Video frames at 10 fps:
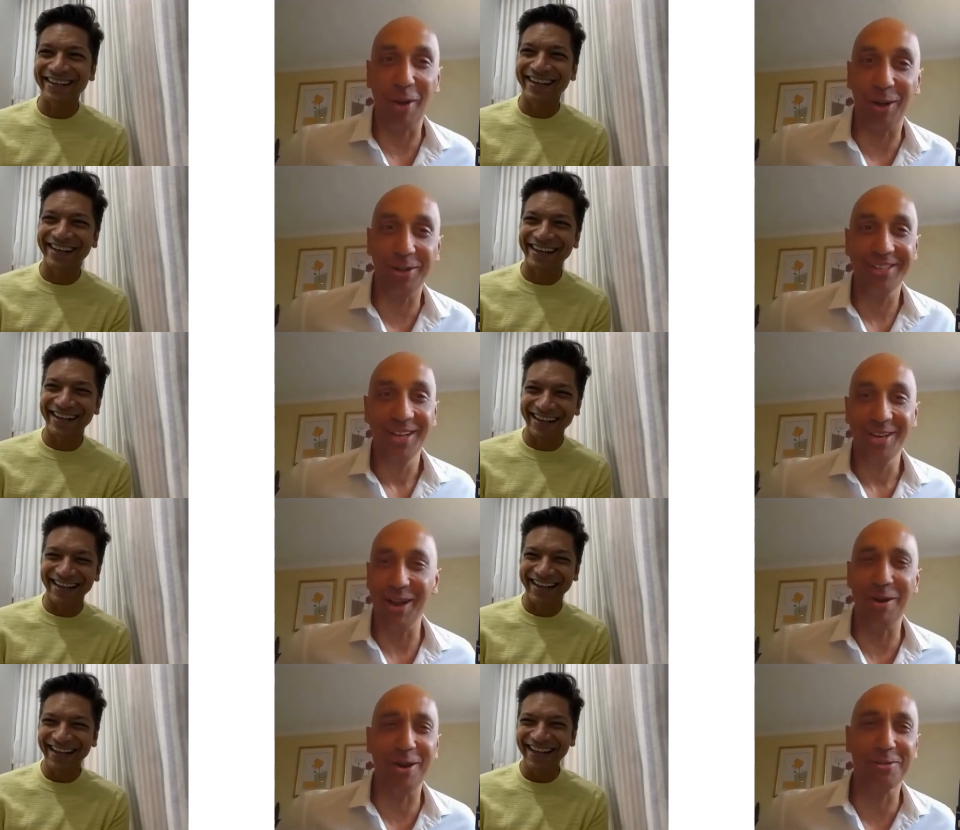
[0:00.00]
Speaker 1: holds.
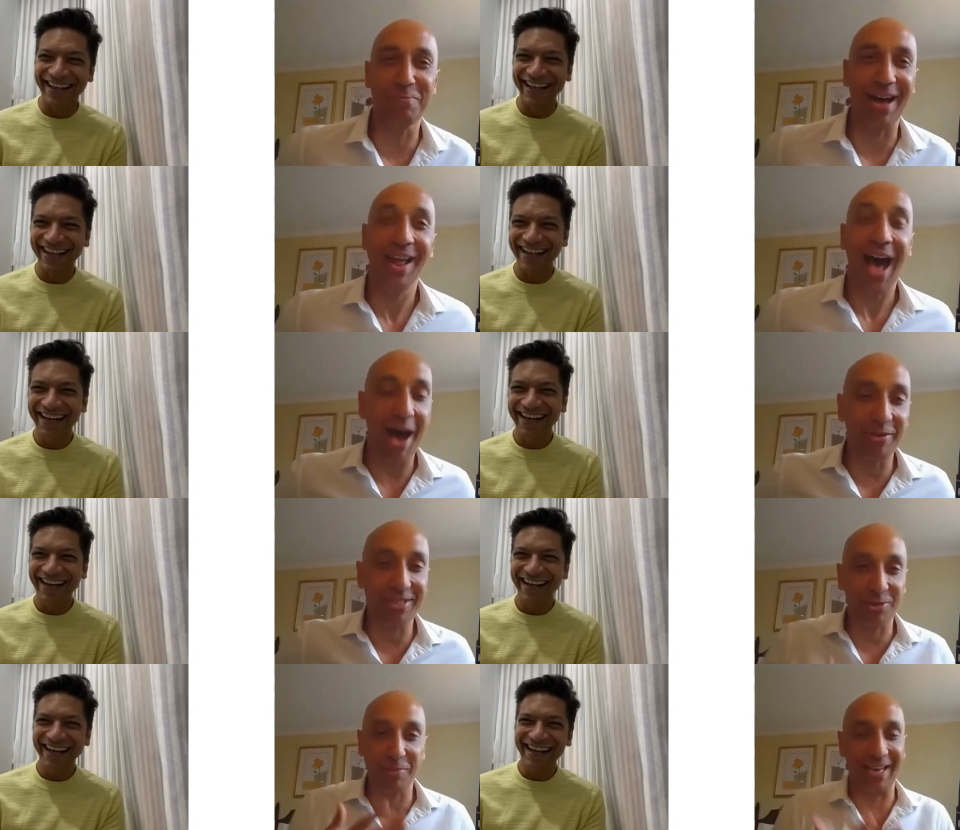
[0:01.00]
No holds bar. I was
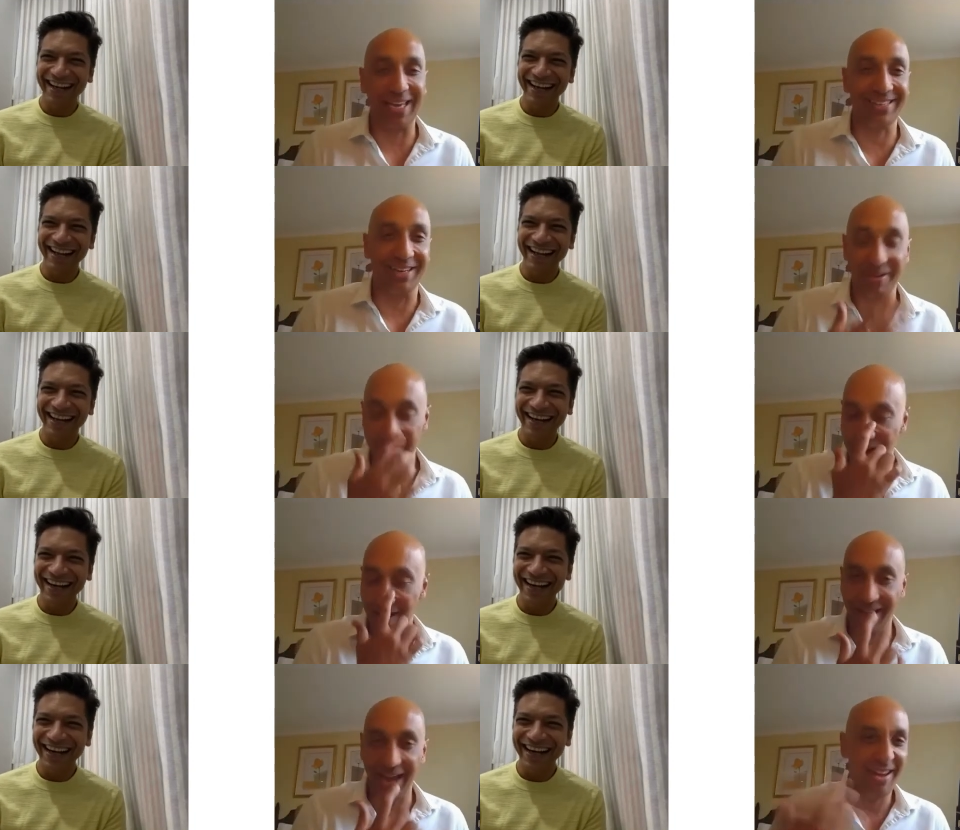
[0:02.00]
just about kissing, but
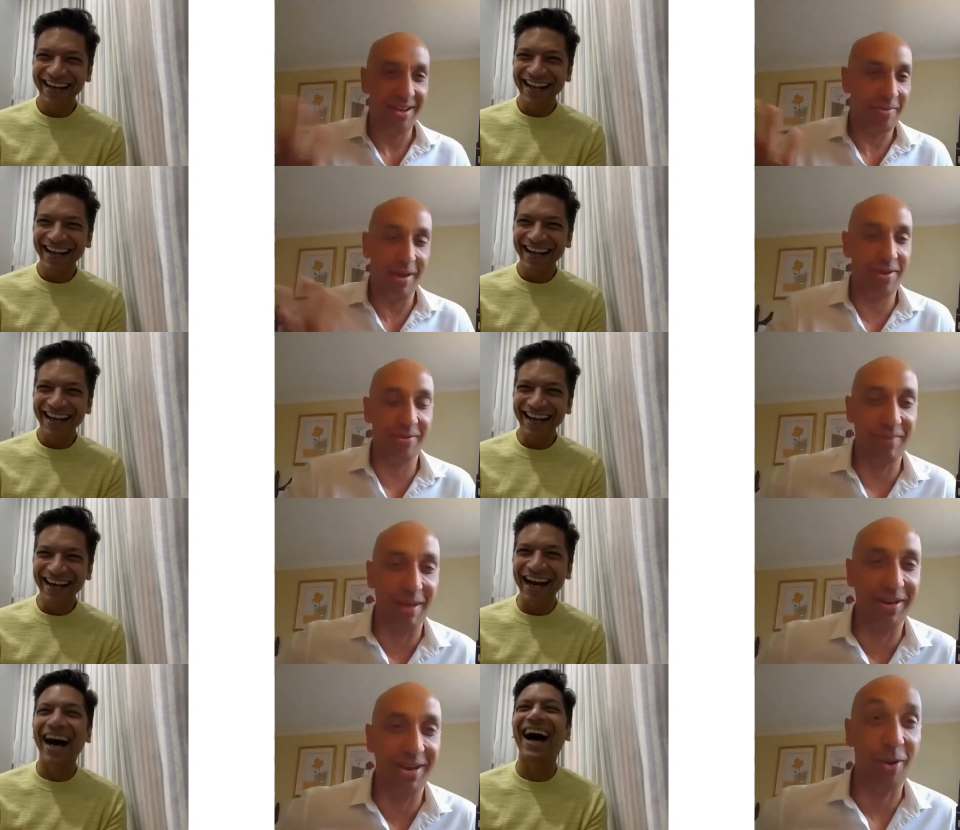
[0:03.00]
okay, maybe
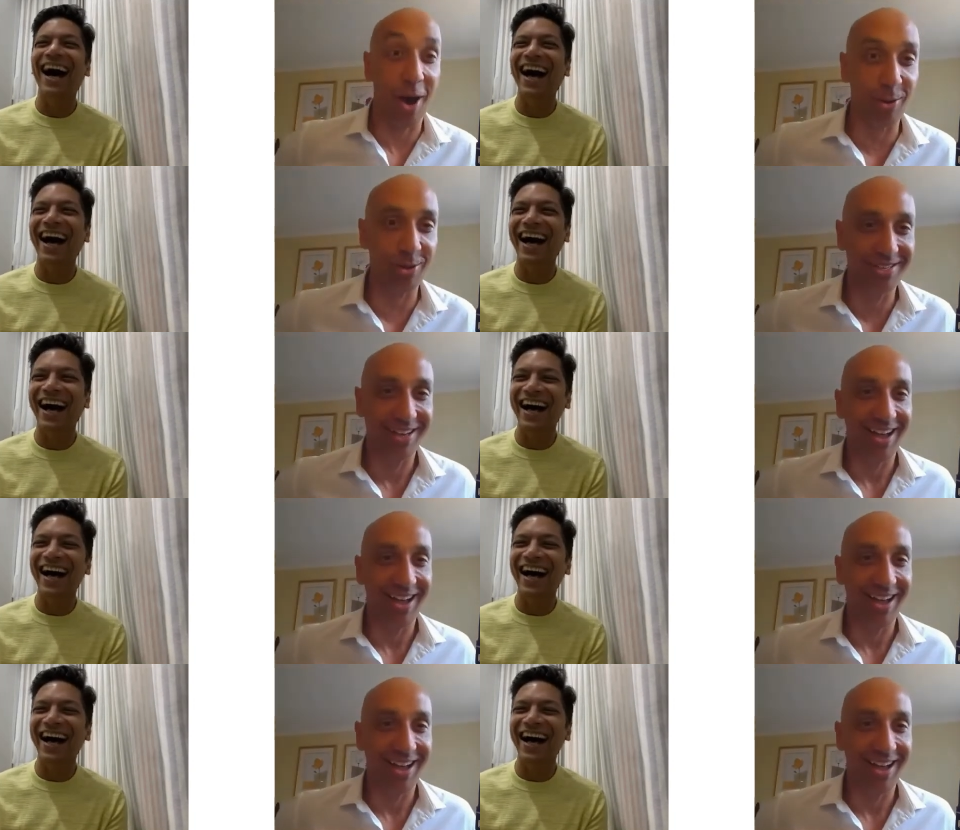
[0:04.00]
maybe no holds